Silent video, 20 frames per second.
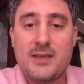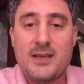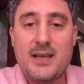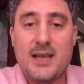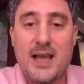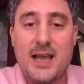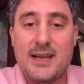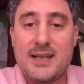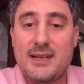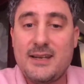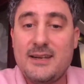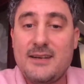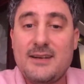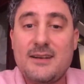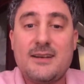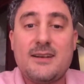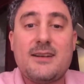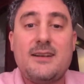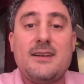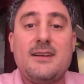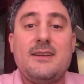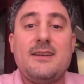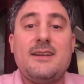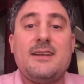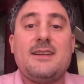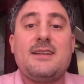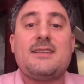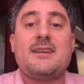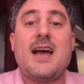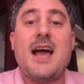And in
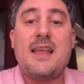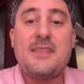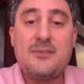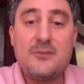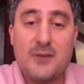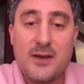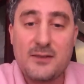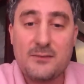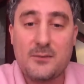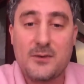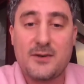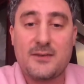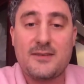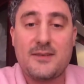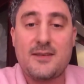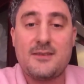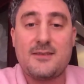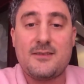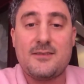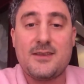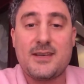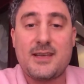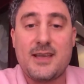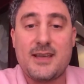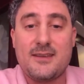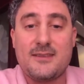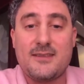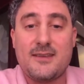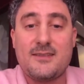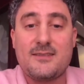100% of the
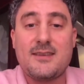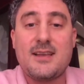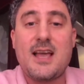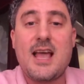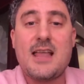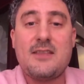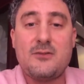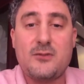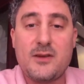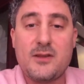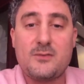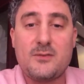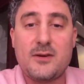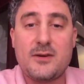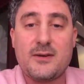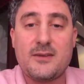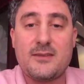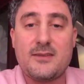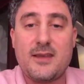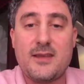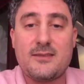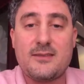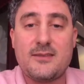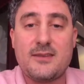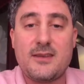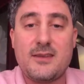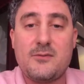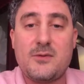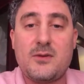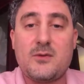cases, 100%,
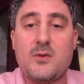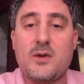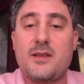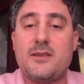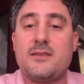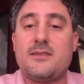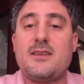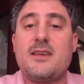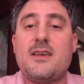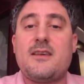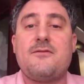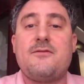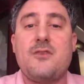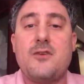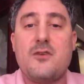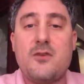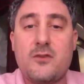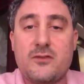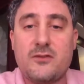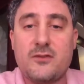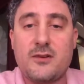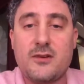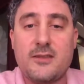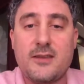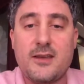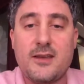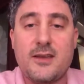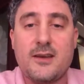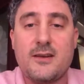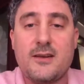even when CFOs are
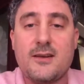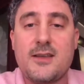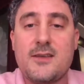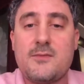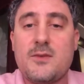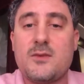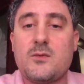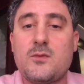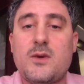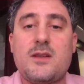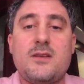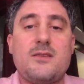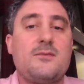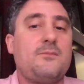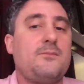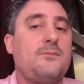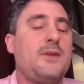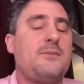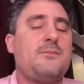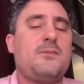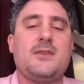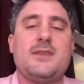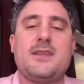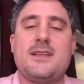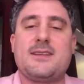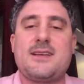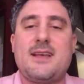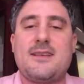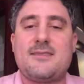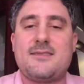there, even when people
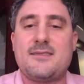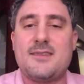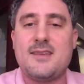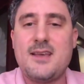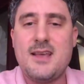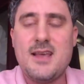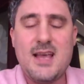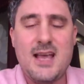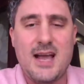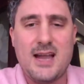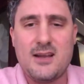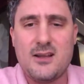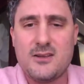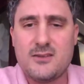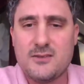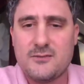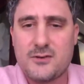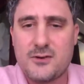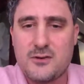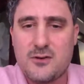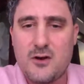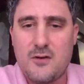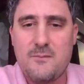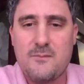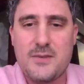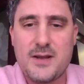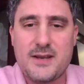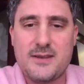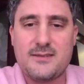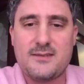that has a lot of
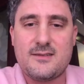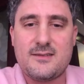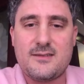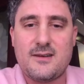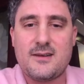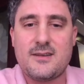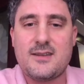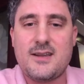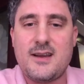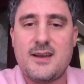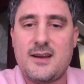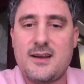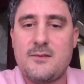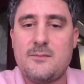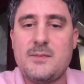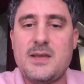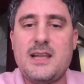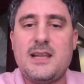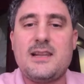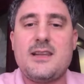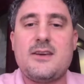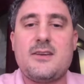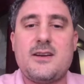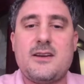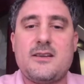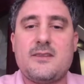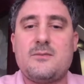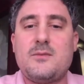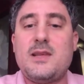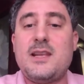companies are there,
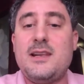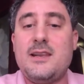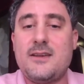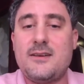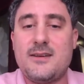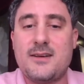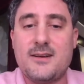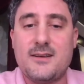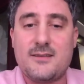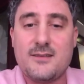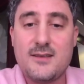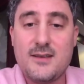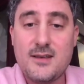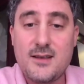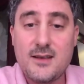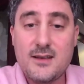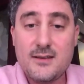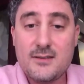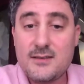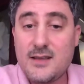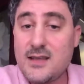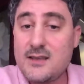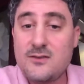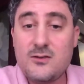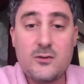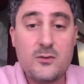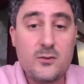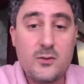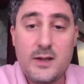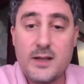millionaires, billionaires, they
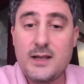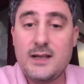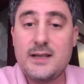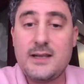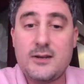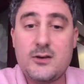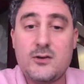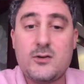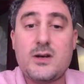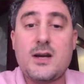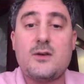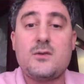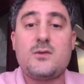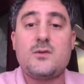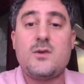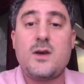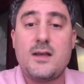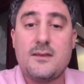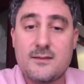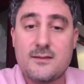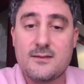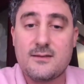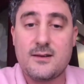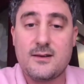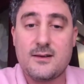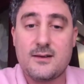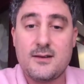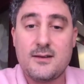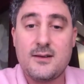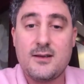don't really know how to answer.